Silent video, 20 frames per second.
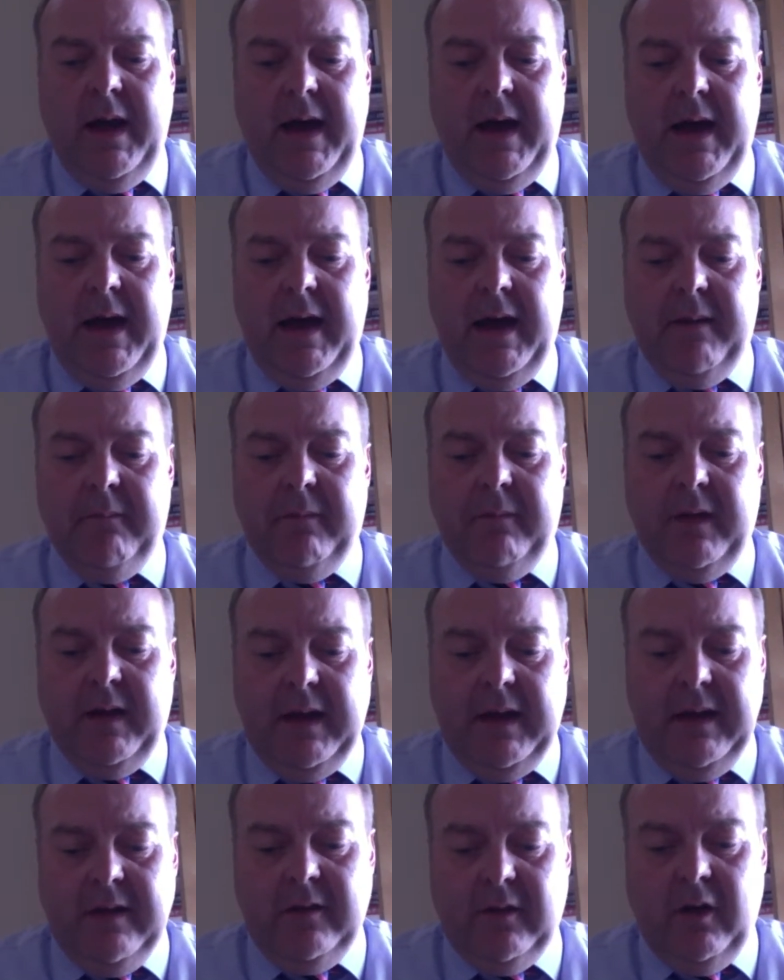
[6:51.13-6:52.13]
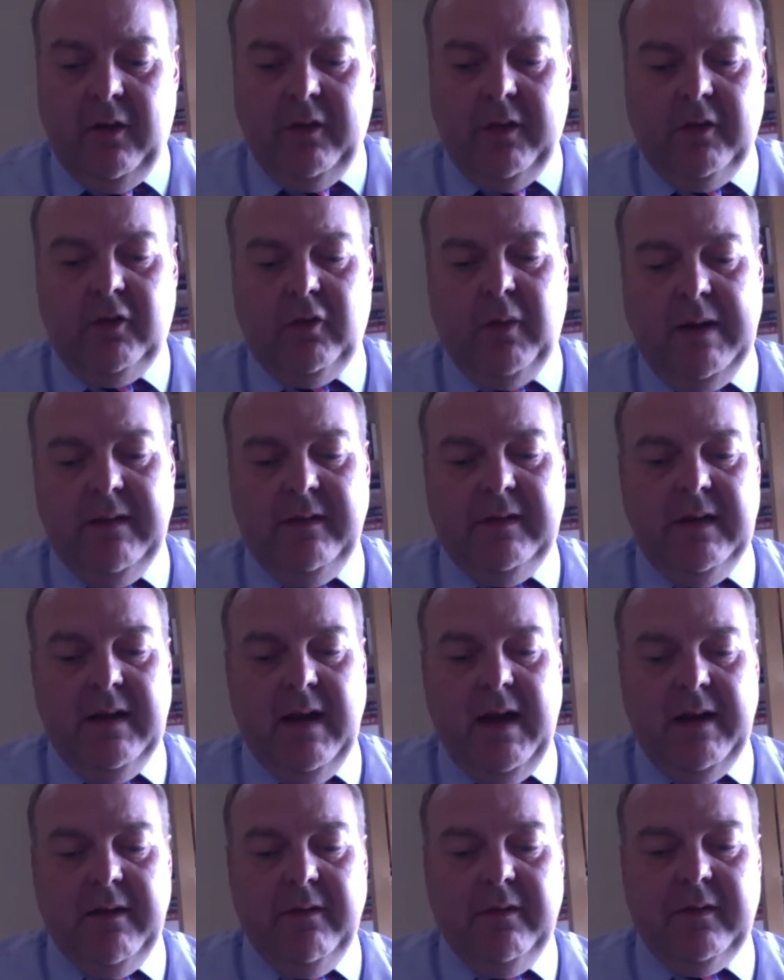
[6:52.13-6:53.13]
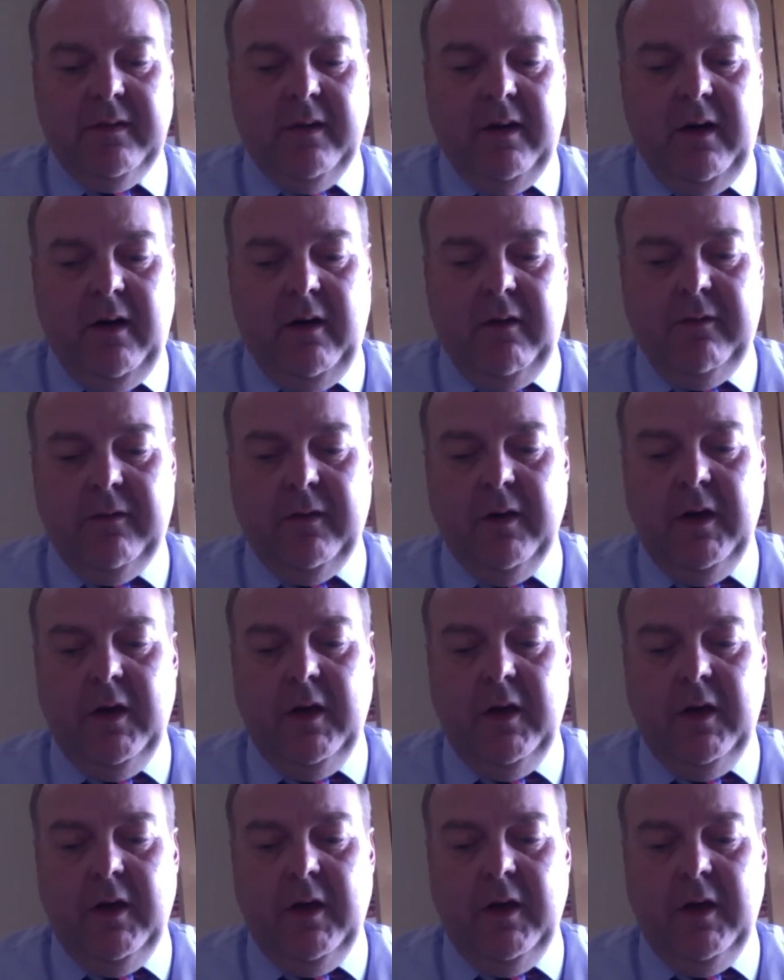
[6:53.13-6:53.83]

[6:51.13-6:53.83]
that is on the 29th of